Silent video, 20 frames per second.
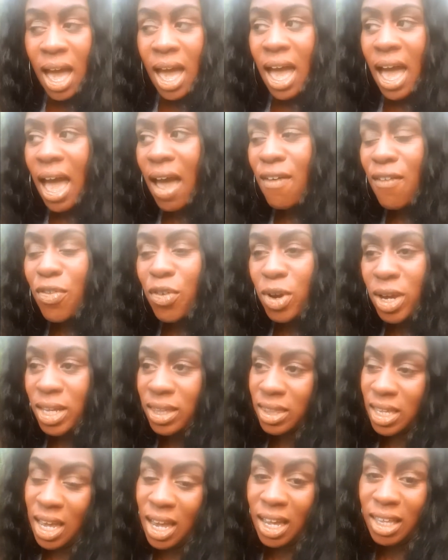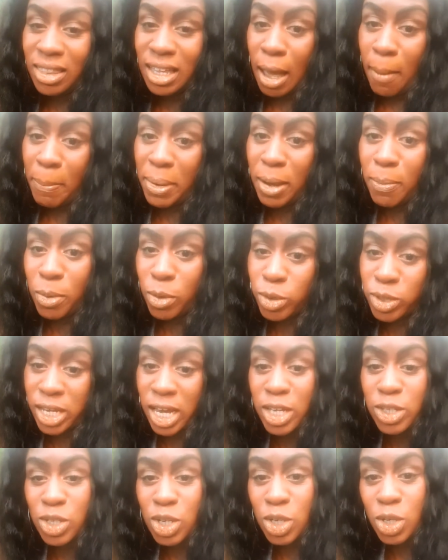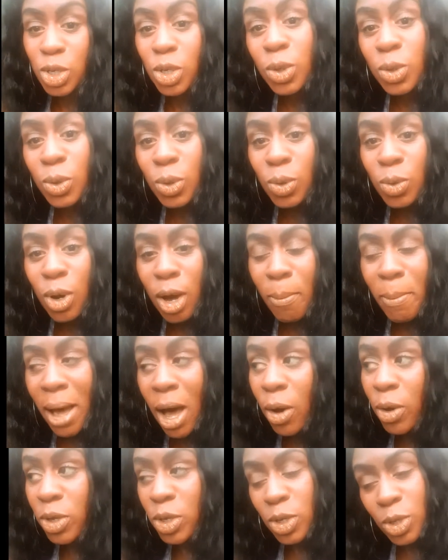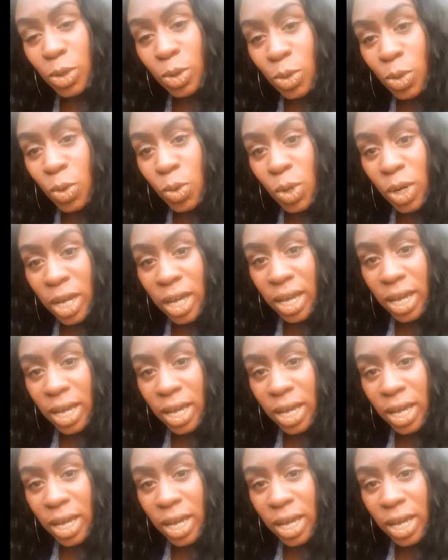Everything that people said to you about you,